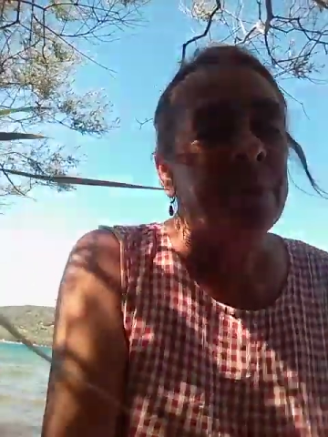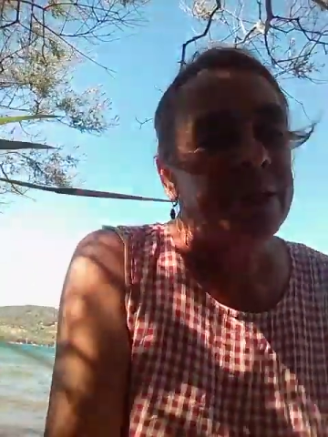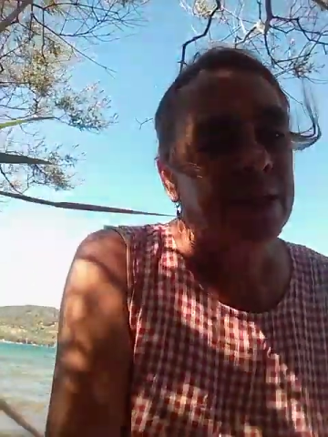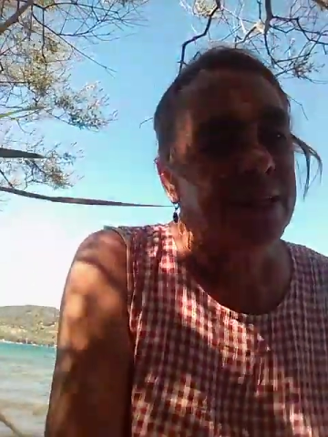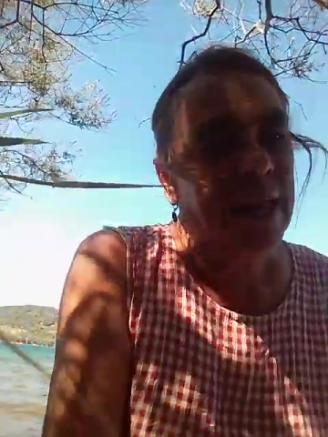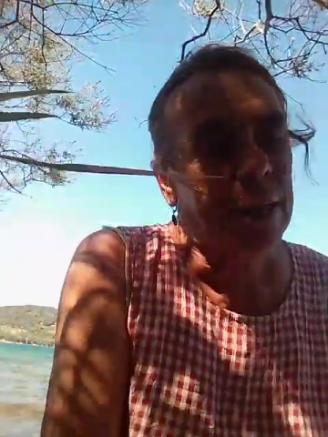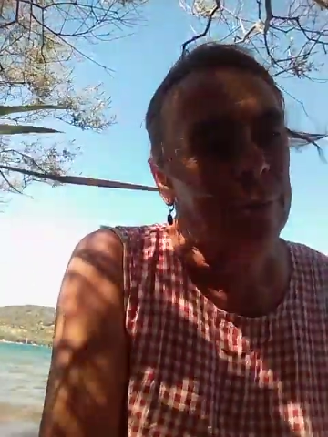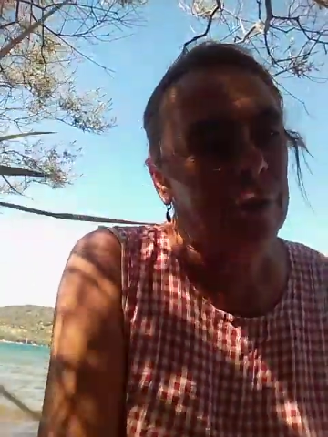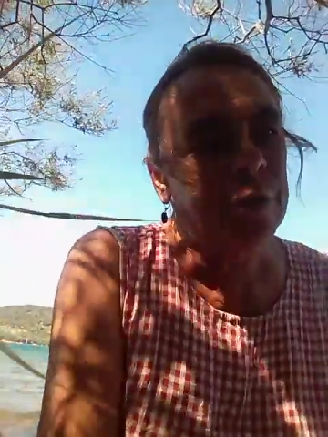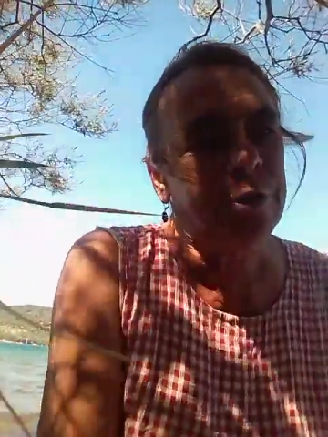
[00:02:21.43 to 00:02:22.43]
But
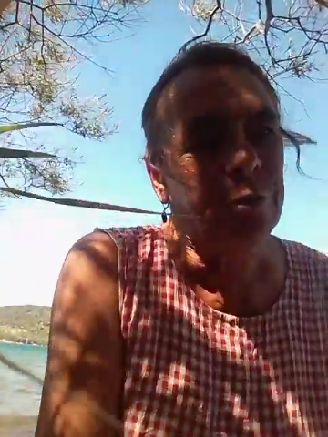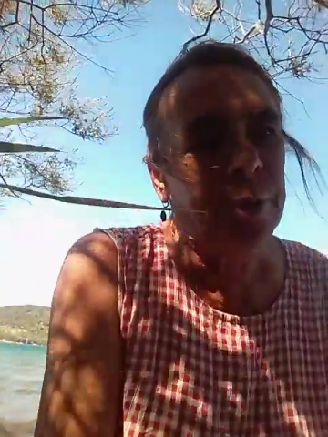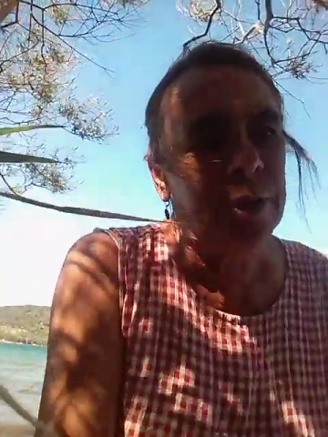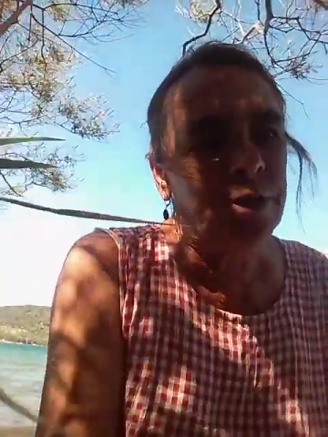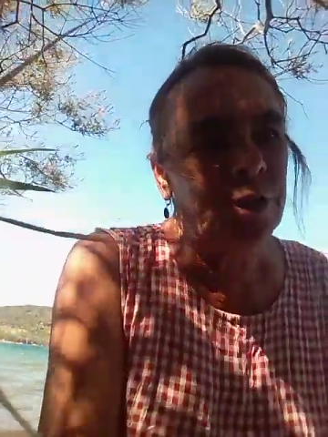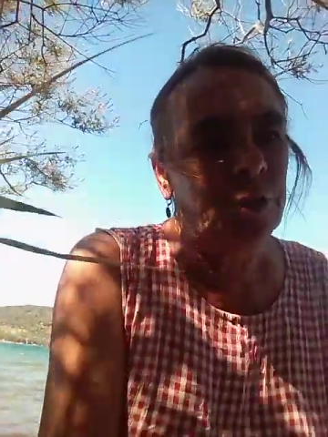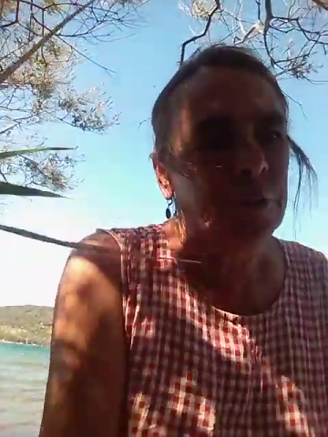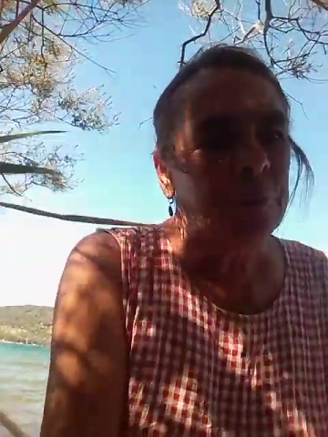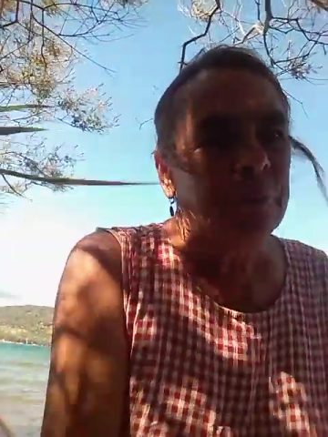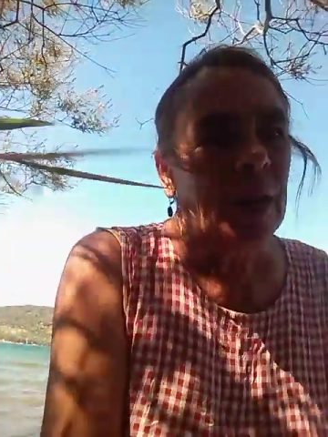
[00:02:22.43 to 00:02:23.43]
today I'm going to read
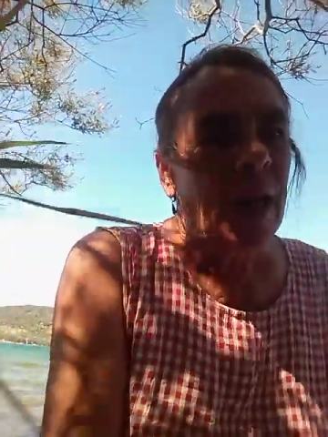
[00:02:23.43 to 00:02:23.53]
you